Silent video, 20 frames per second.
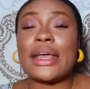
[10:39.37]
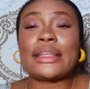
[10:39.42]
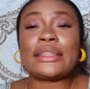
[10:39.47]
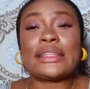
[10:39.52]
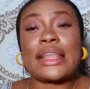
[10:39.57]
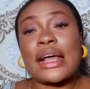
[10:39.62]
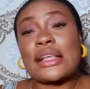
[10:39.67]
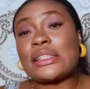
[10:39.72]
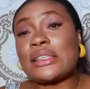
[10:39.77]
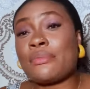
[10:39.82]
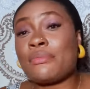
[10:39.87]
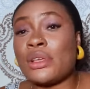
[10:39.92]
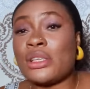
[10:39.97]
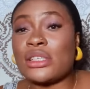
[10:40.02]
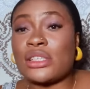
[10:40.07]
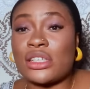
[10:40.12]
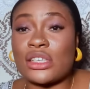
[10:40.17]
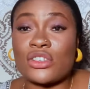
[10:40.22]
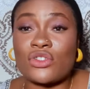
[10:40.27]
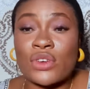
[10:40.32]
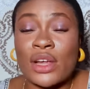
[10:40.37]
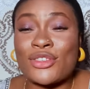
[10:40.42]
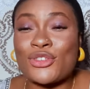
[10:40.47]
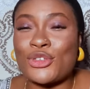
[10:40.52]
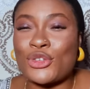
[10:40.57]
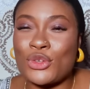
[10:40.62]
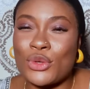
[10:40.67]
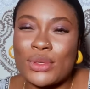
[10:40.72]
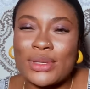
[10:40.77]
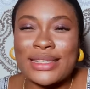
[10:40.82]
that's a means she's trying
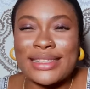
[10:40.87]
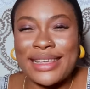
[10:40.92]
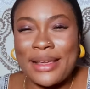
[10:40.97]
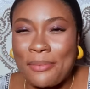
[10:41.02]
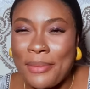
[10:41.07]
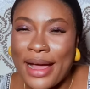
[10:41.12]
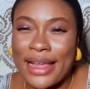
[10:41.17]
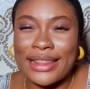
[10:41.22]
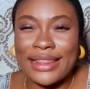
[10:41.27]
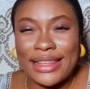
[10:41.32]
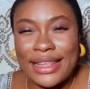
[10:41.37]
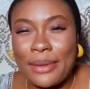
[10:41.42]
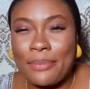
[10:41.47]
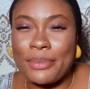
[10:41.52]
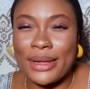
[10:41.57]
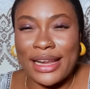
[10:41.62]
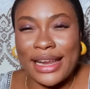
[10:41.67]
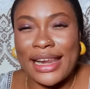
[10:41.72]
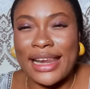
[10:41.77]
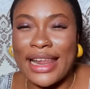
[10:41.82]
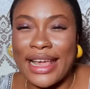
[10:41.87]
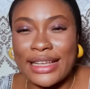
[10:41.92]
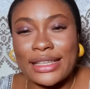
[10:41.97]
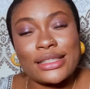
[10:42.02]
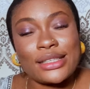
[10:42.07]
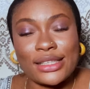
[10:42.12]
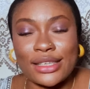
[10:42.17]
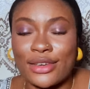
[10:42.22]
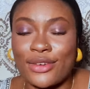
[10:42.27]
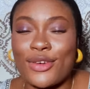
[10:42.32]
to use to
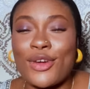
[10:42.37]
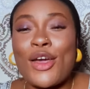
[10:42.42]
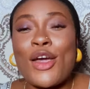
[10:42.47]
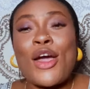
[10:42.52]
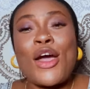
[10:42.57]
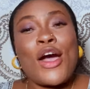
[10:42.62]
manipulate you